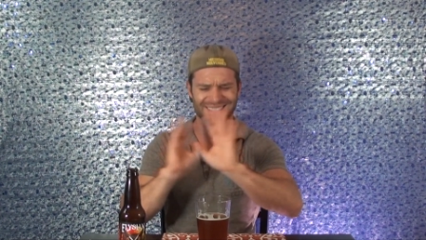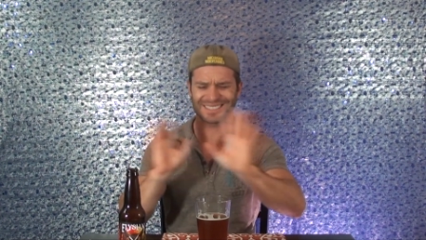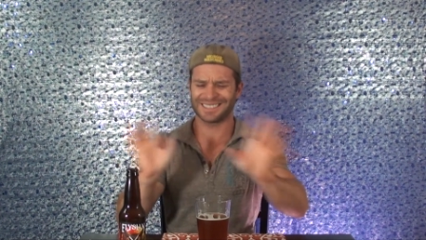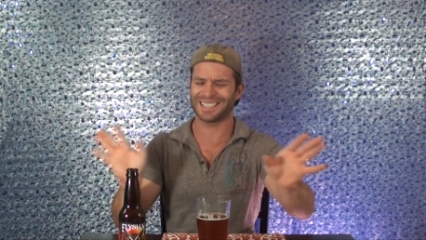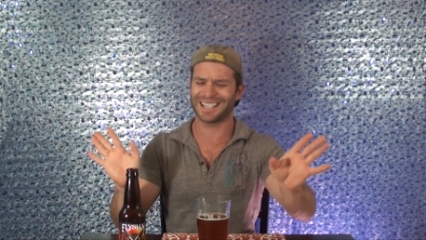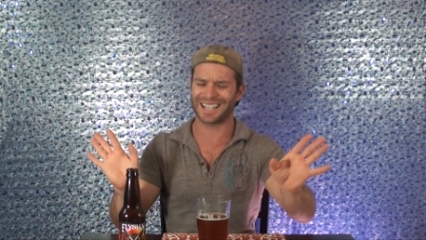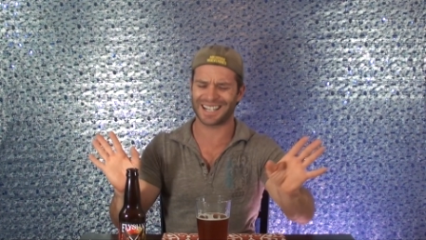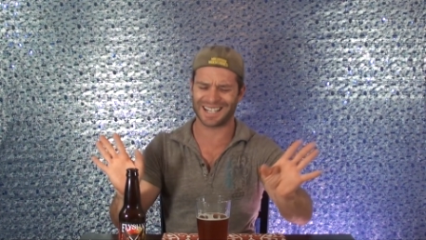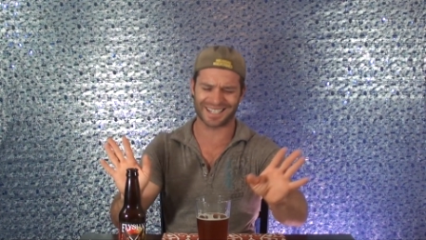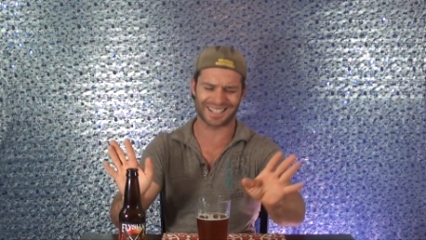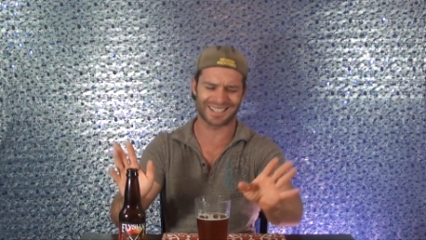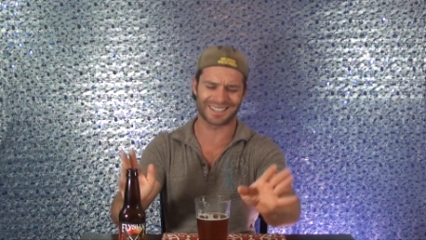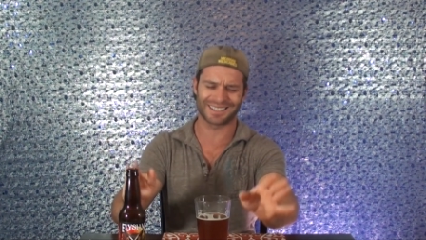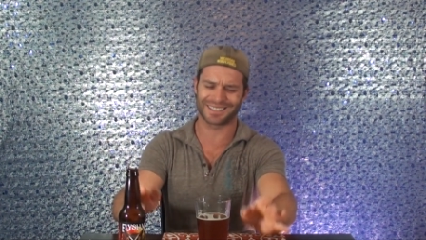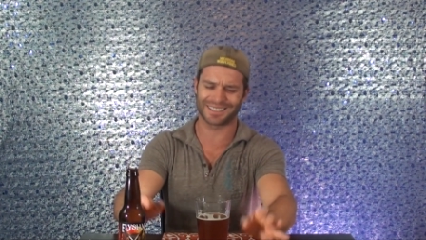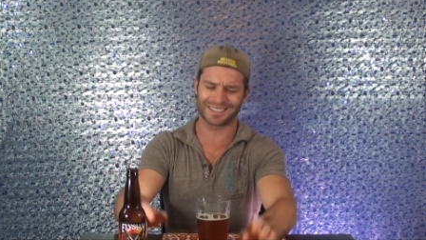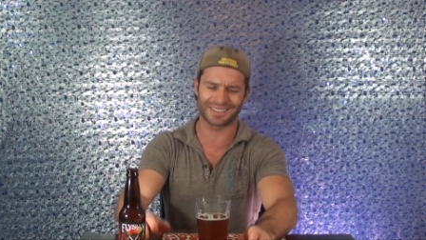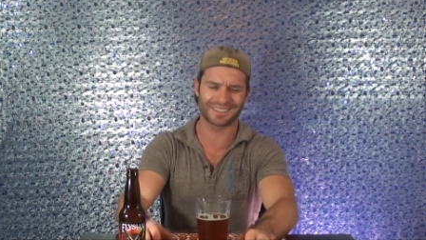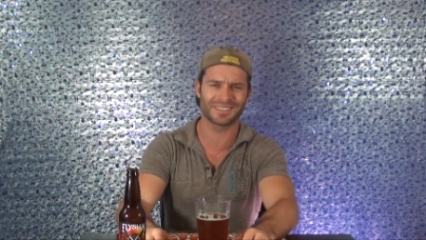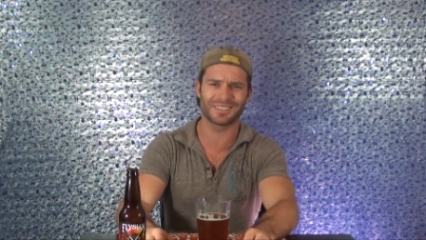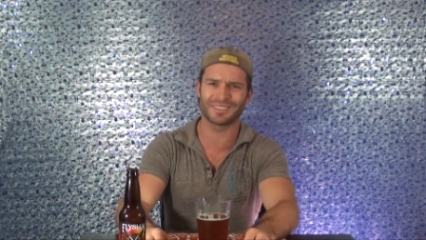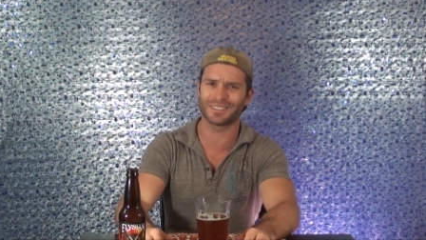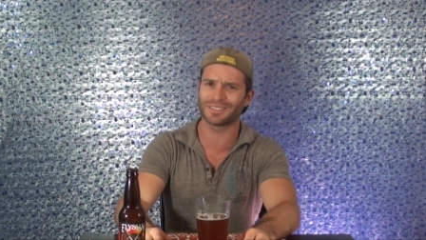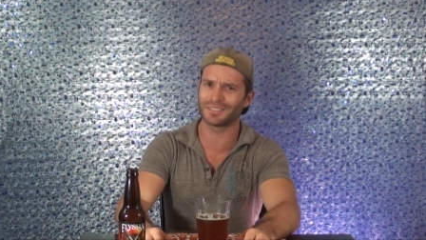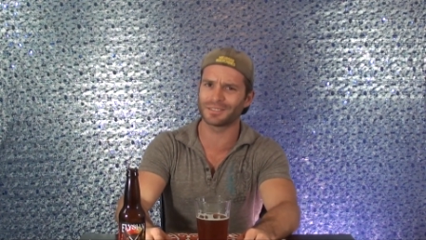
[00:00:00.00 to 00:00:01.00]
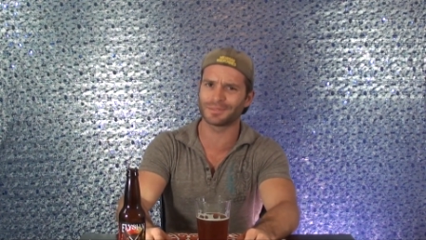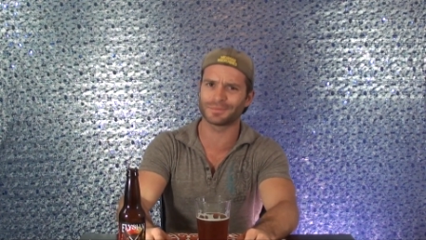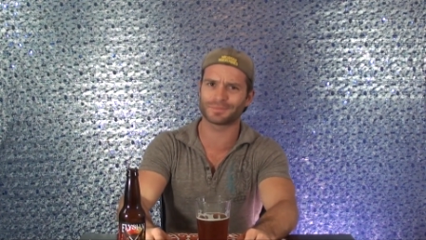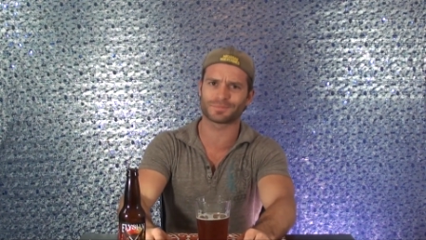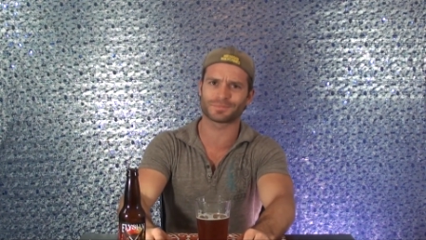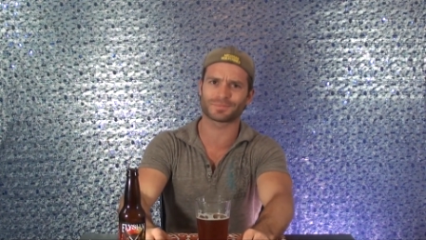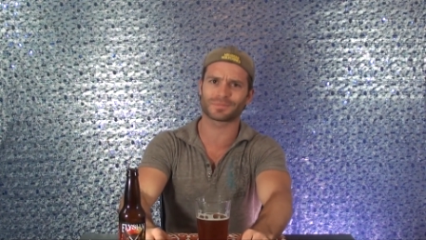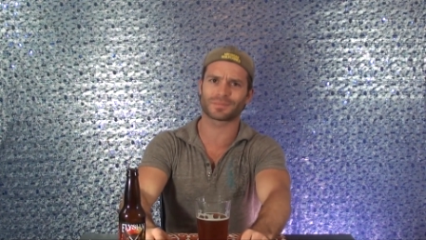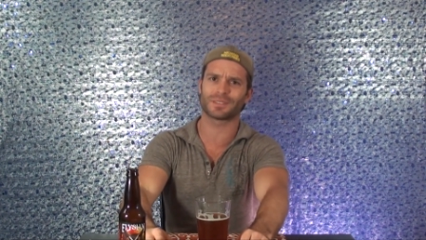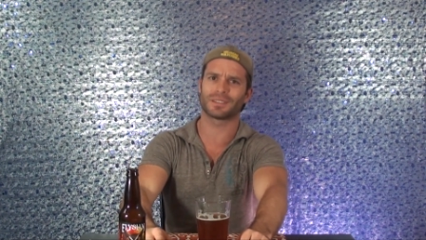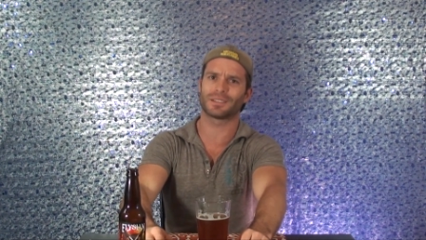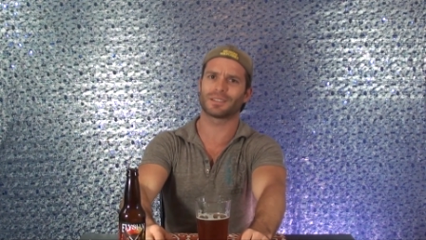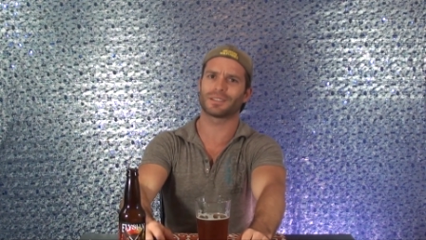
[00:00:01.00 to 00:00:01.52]
Nah,
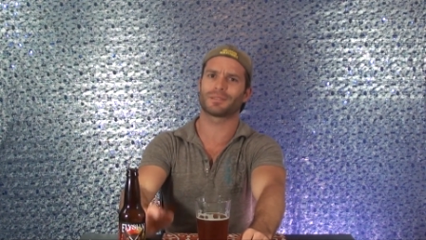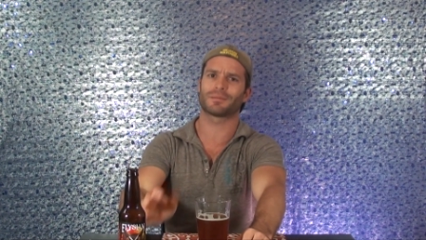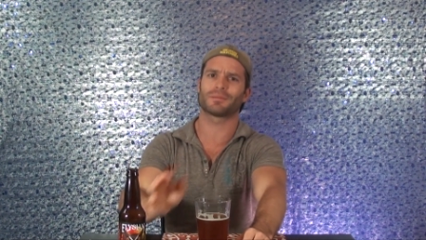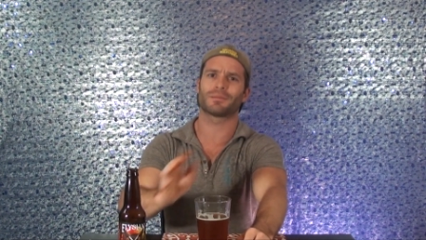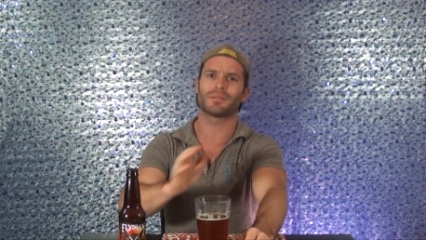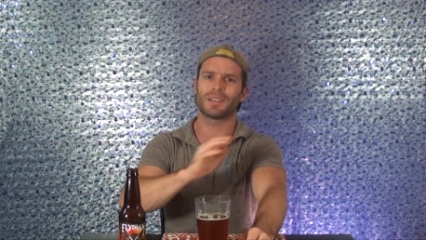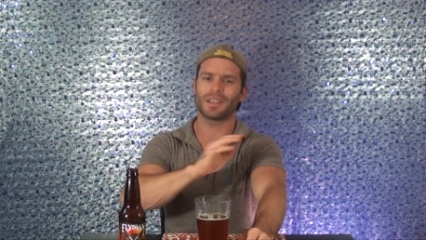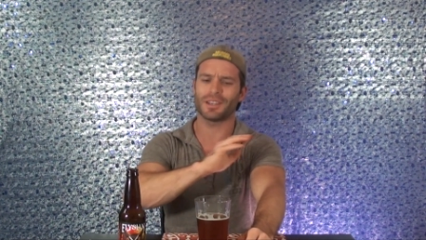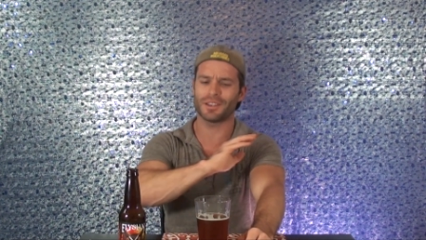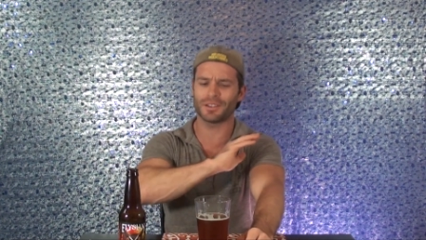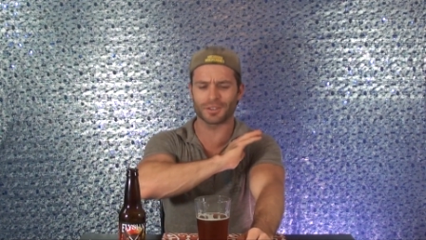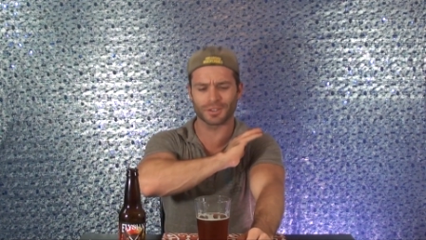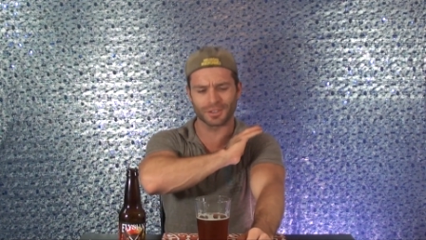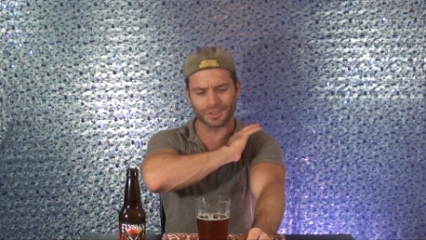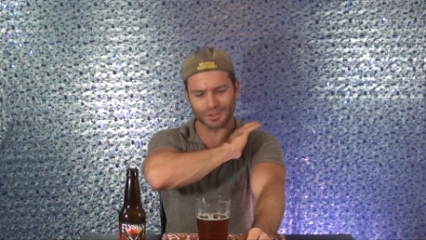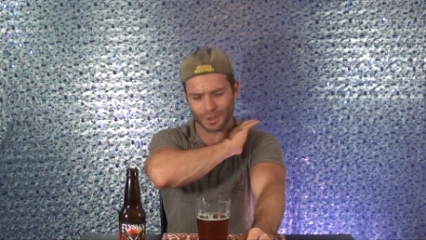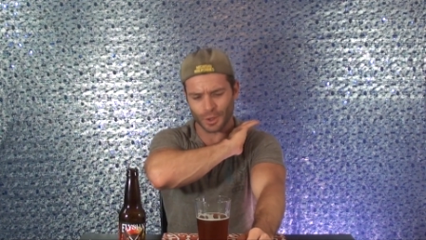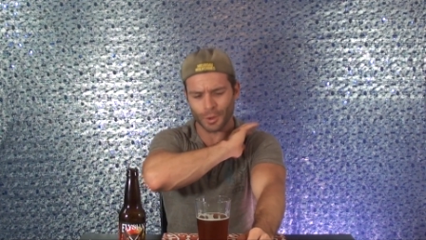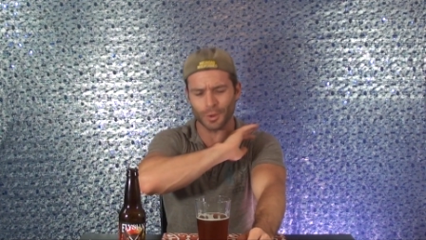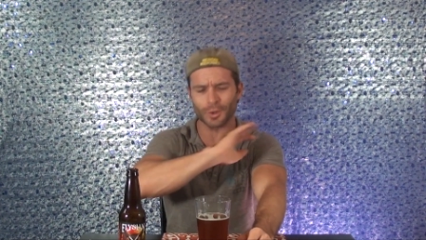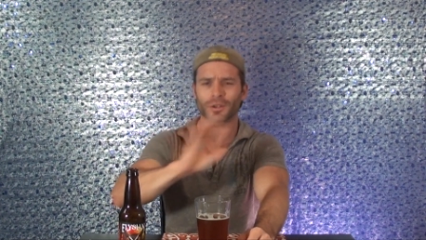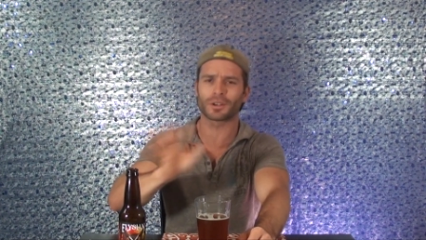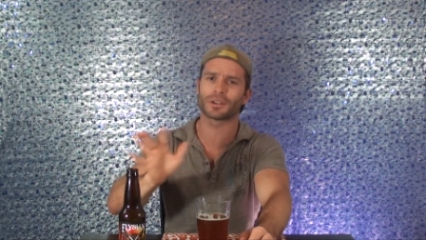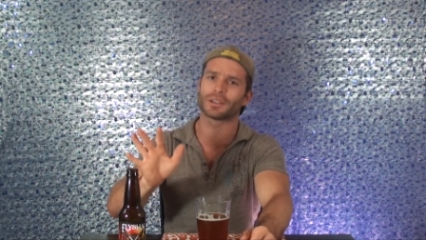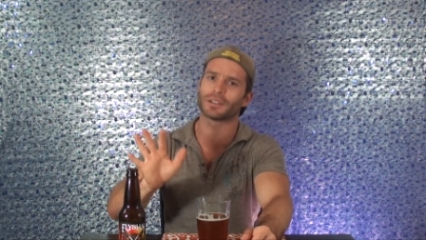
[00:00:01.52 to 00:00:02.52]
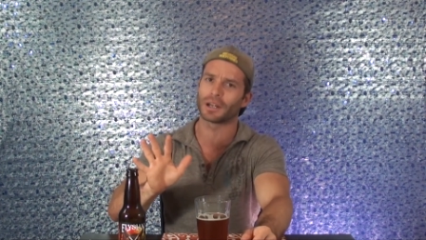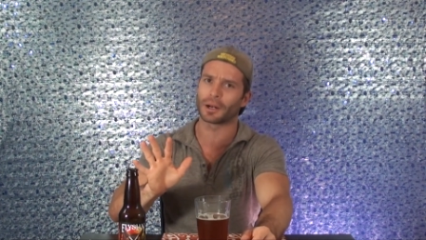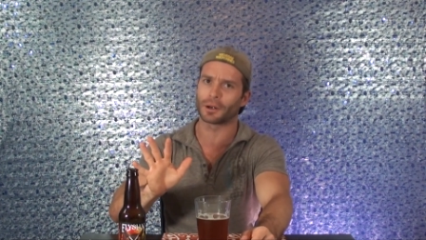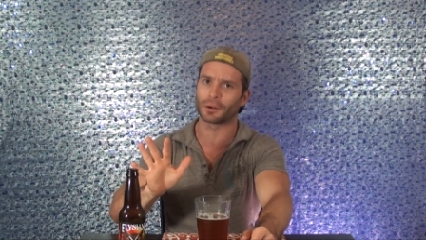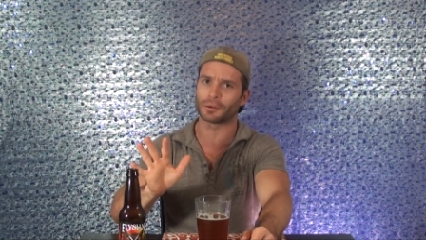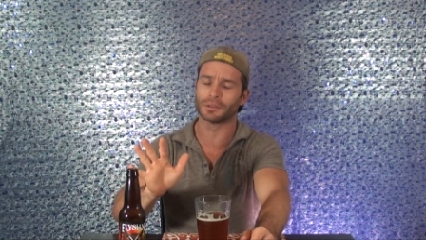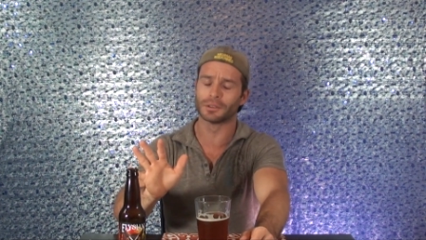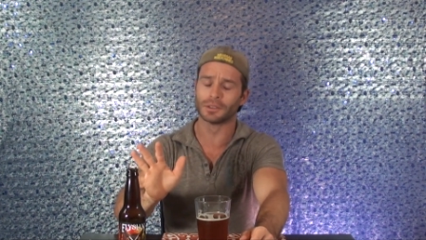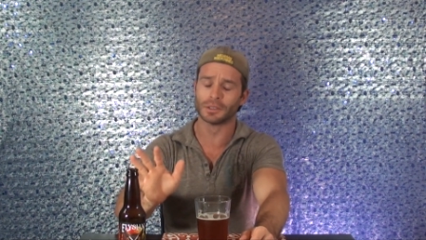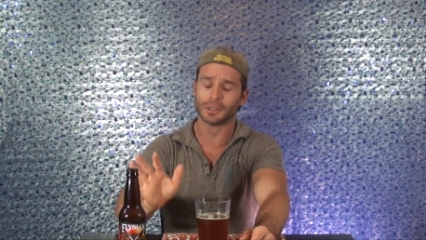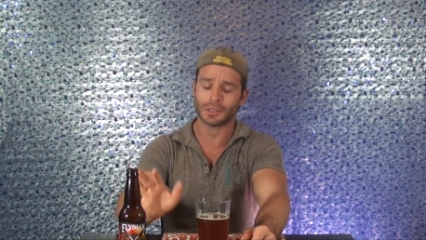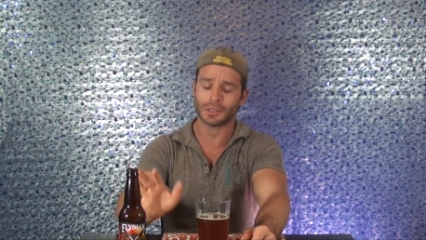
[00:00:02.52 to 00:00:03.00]
either do it or don't.